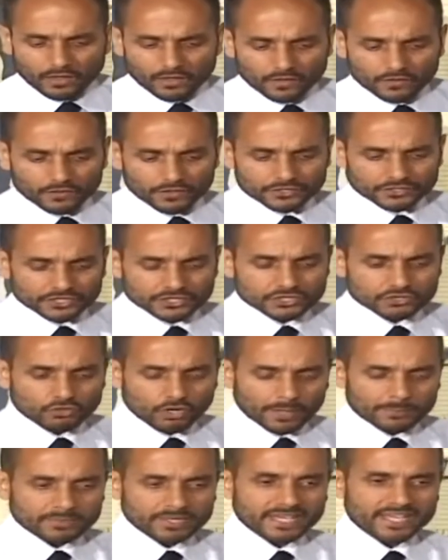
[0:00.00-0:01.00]
that
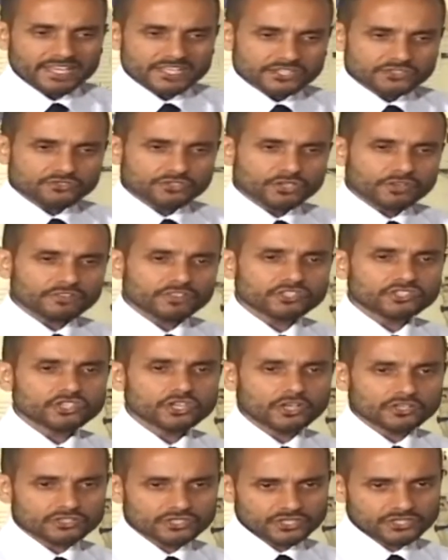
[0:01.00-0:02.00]
described the history of the
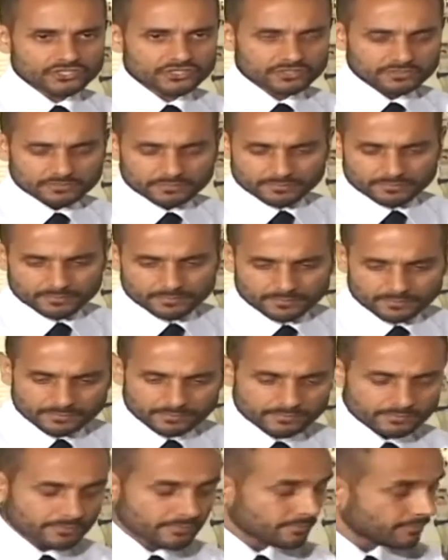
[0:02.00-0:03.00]
judges.
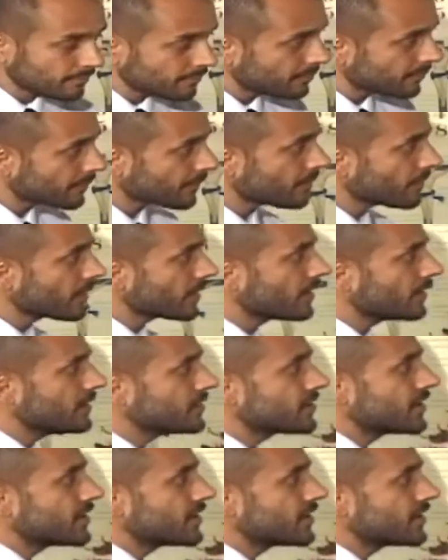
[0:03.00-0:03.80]
This